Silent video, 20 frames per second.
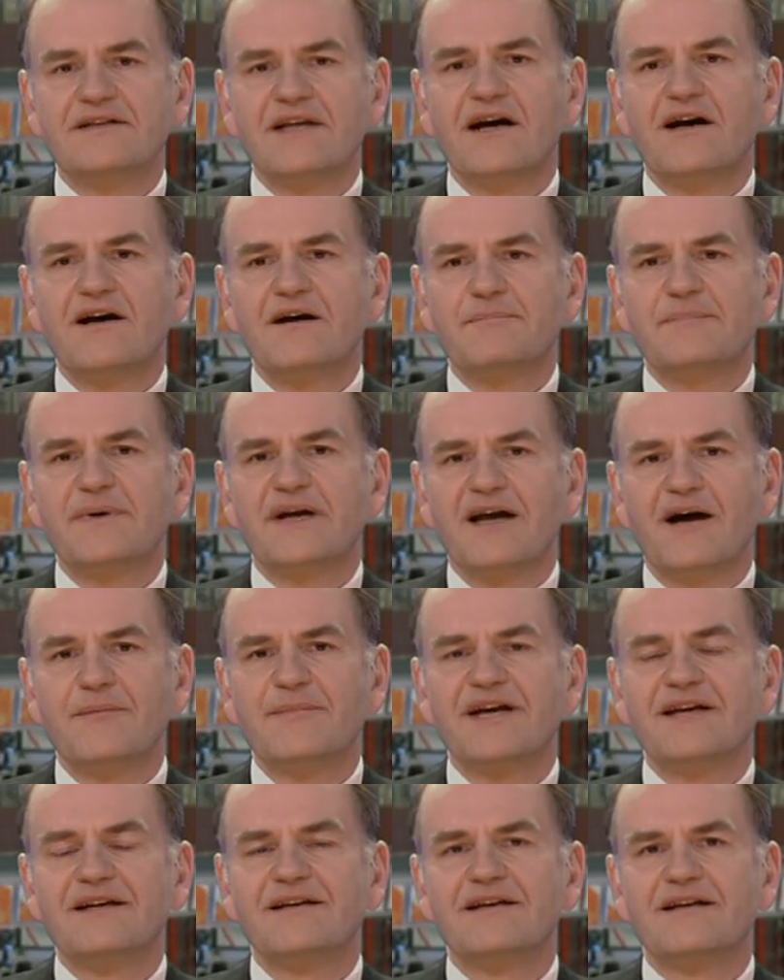they are
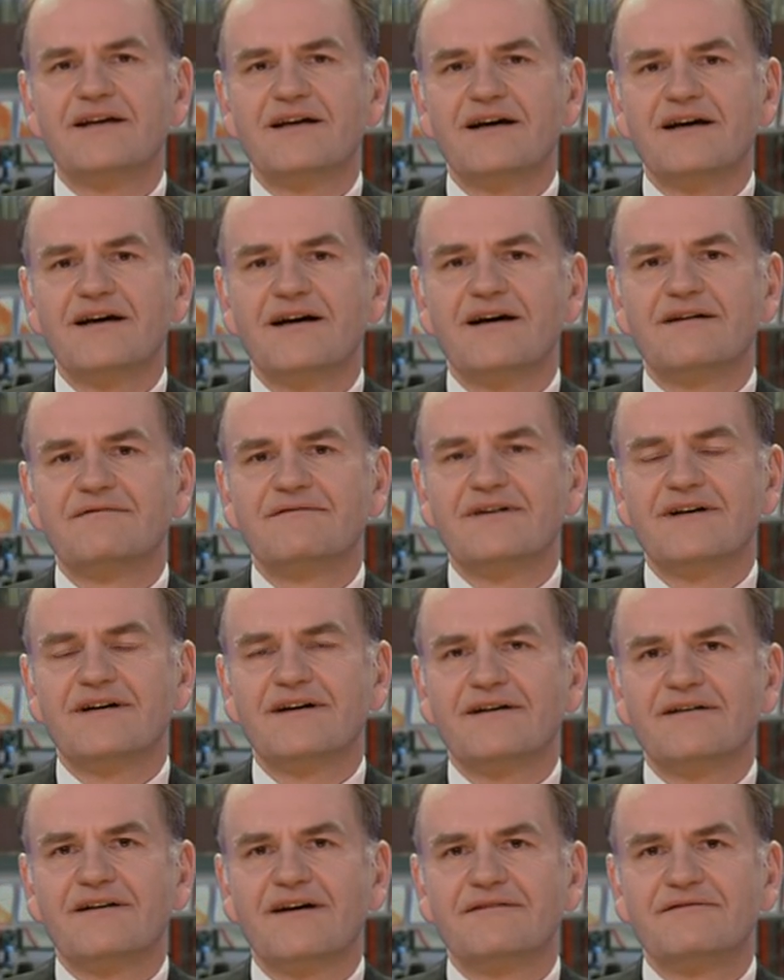becoming
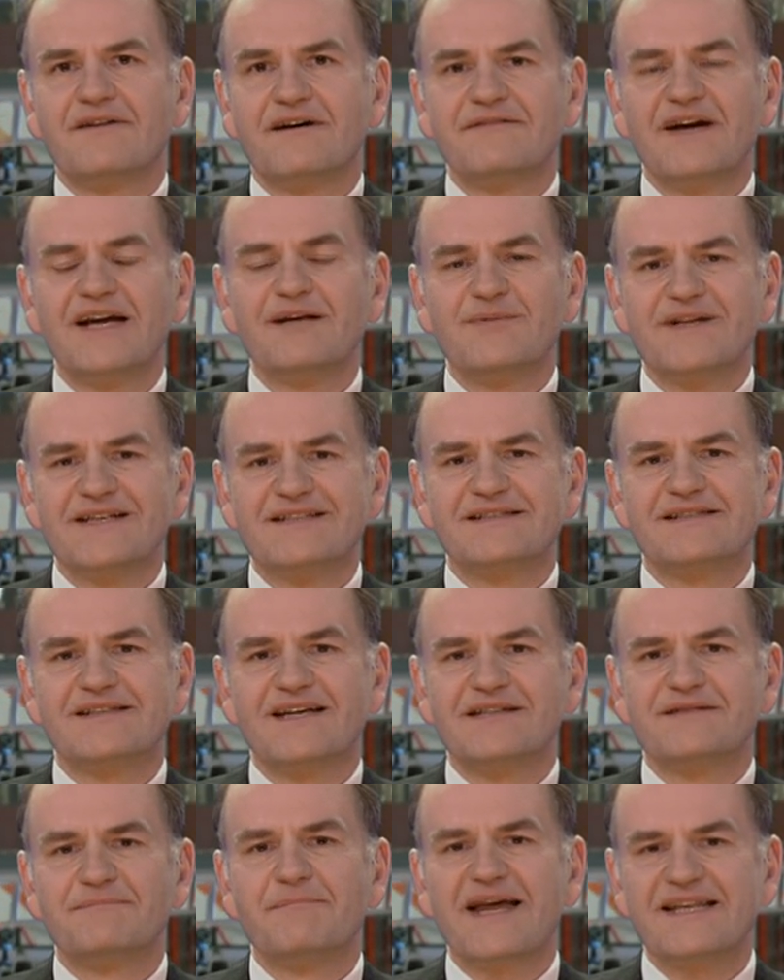available
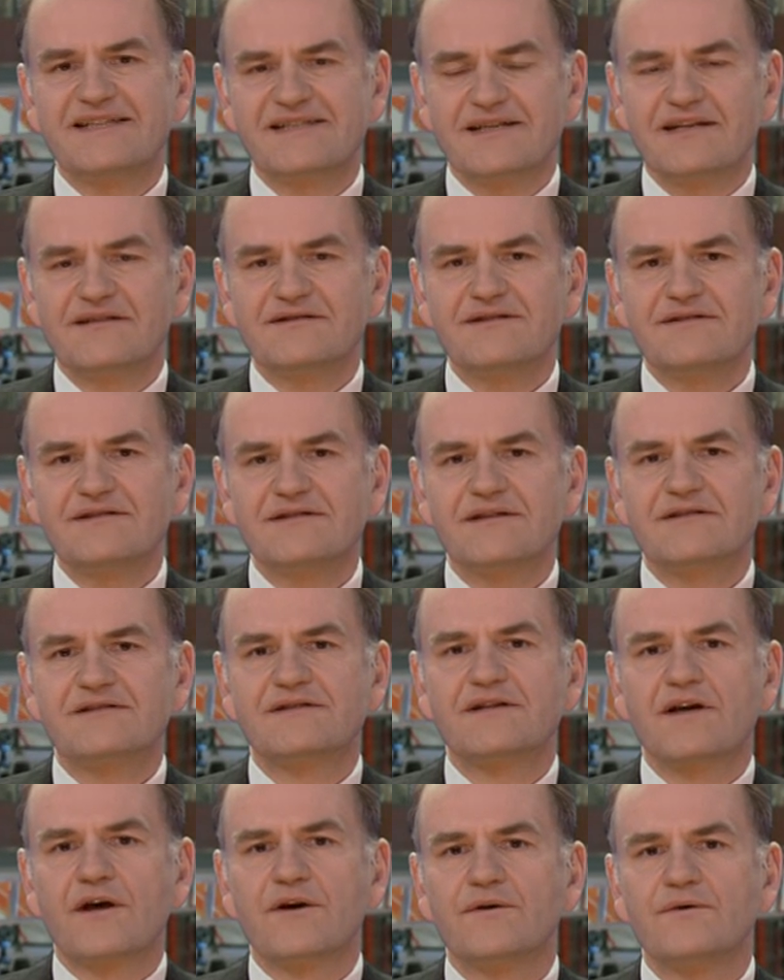as medicines,
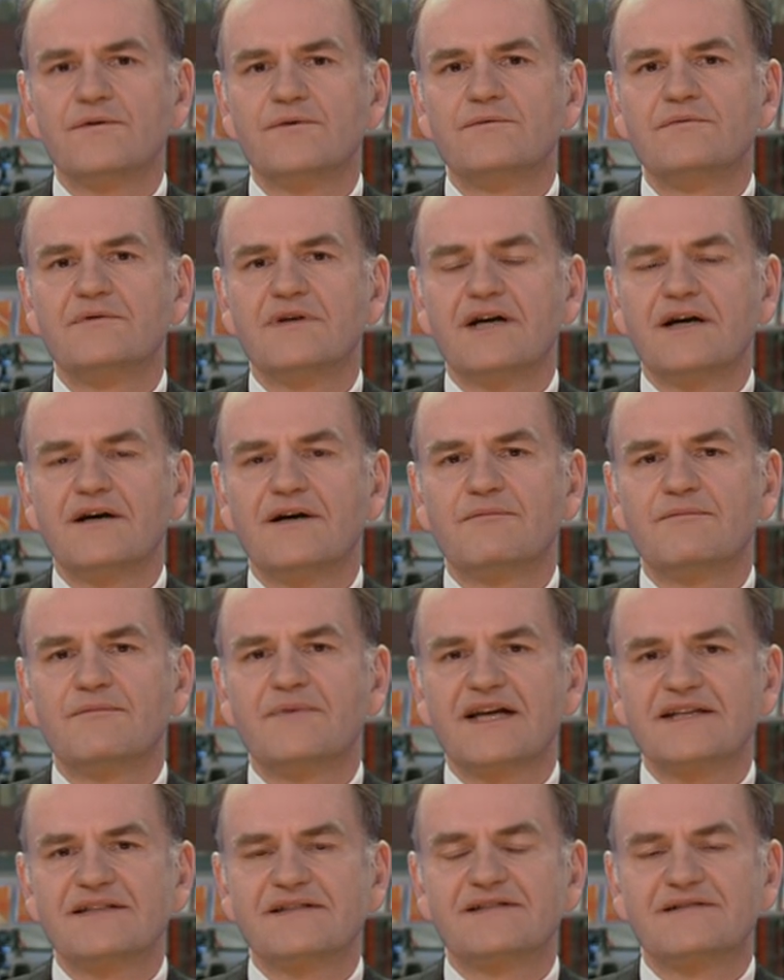so
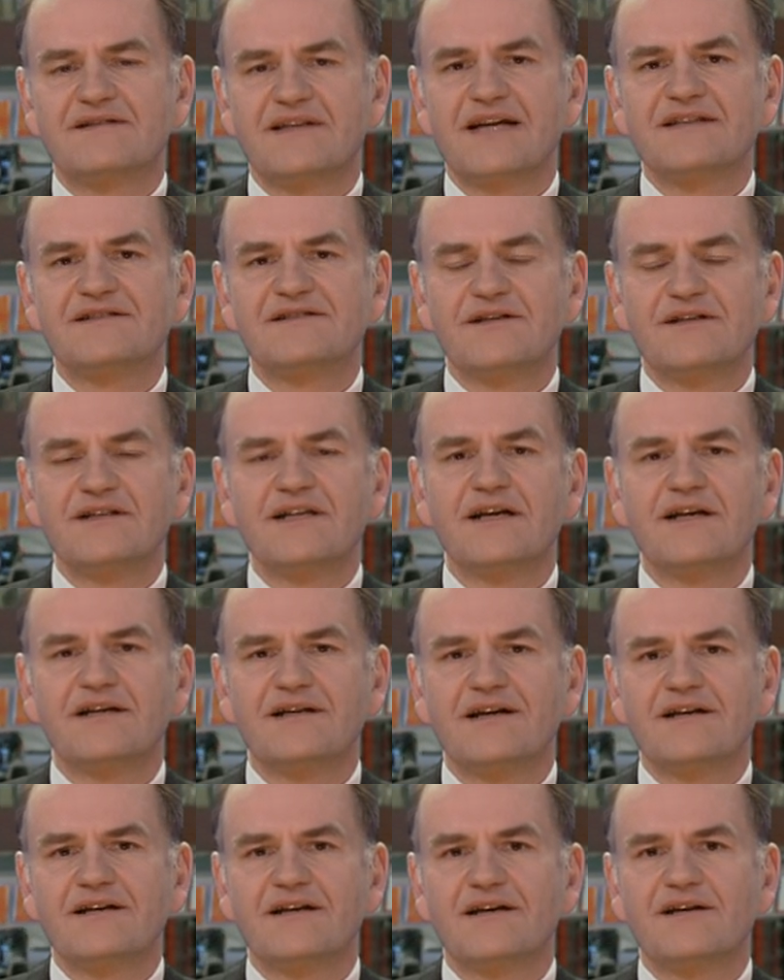that's certainly
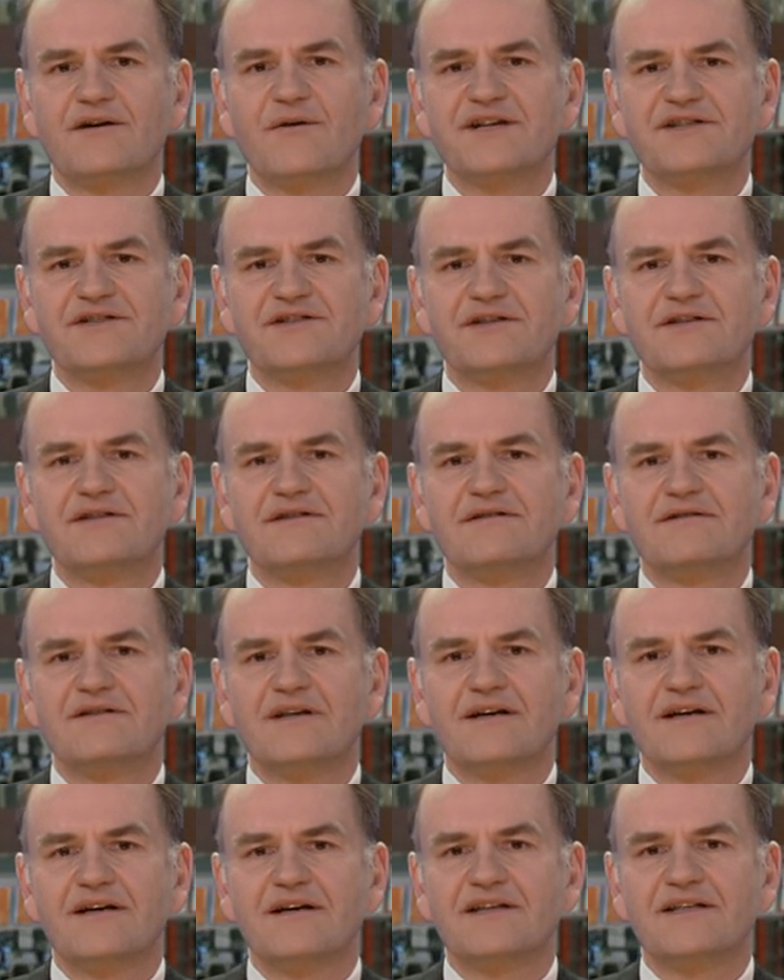a question
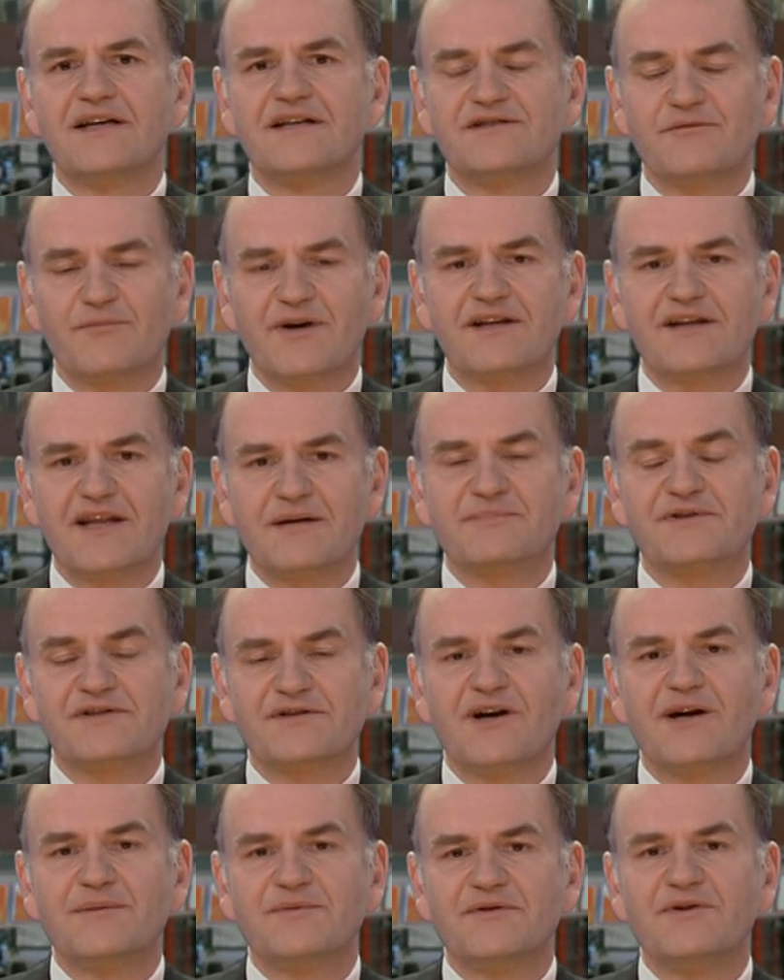as to whether they're
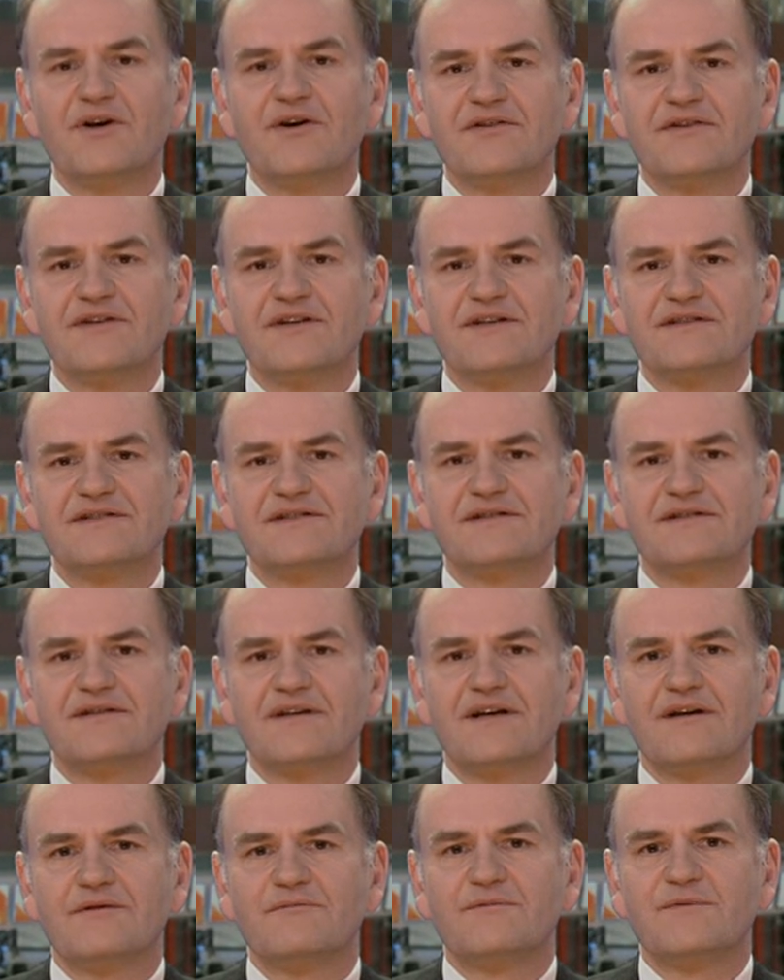prescribed or not that
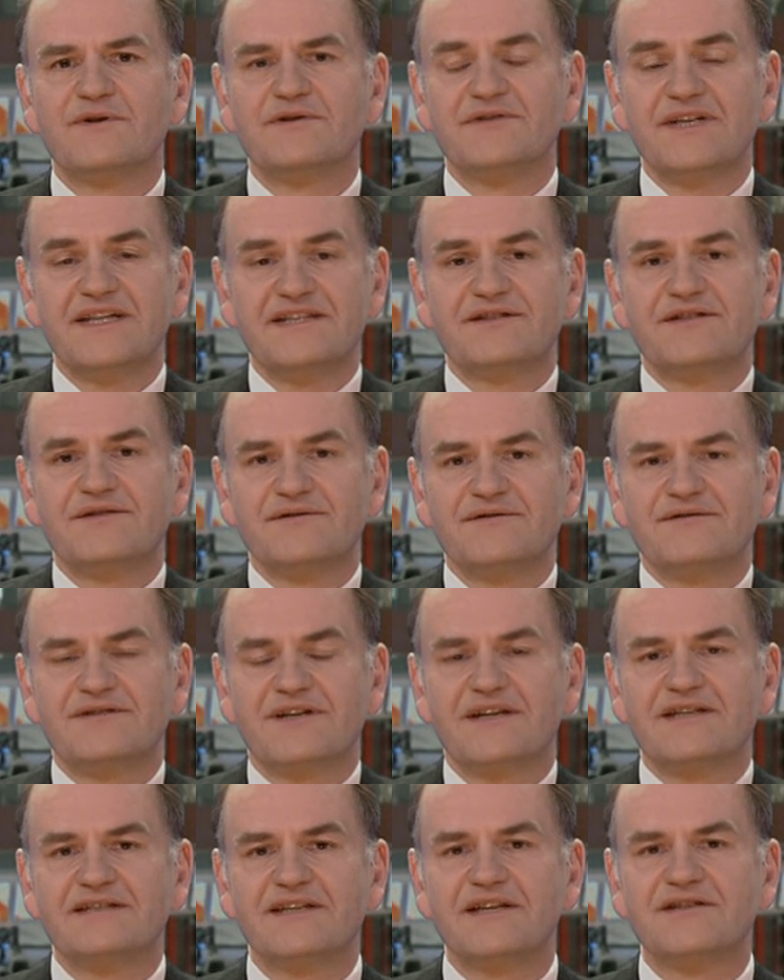we'll need to
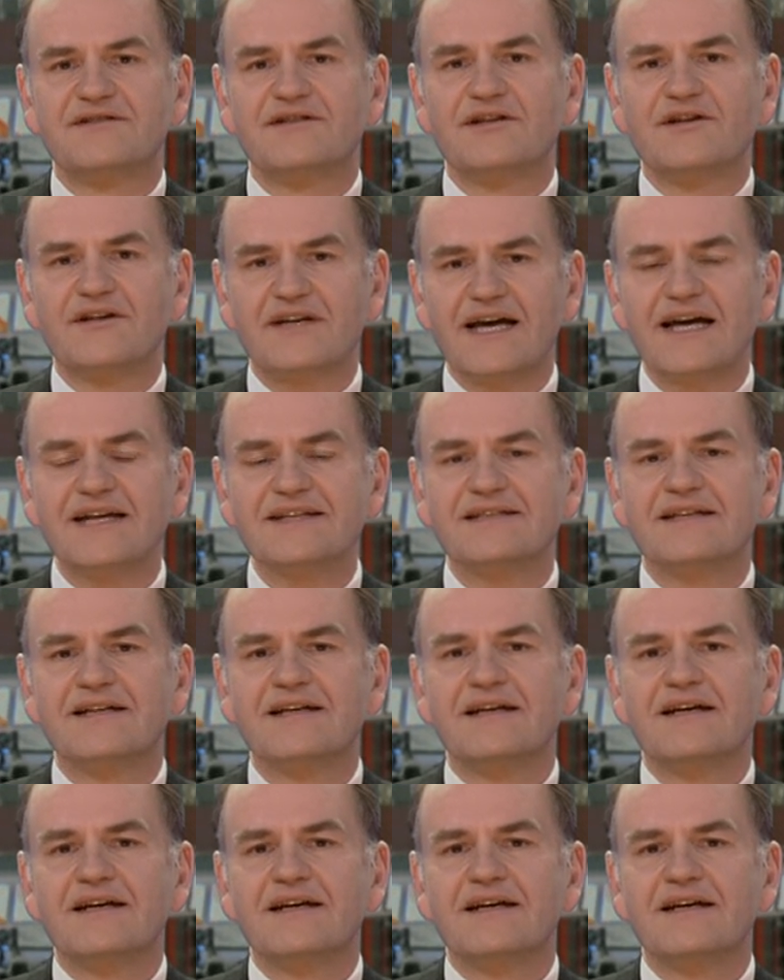continue to look at.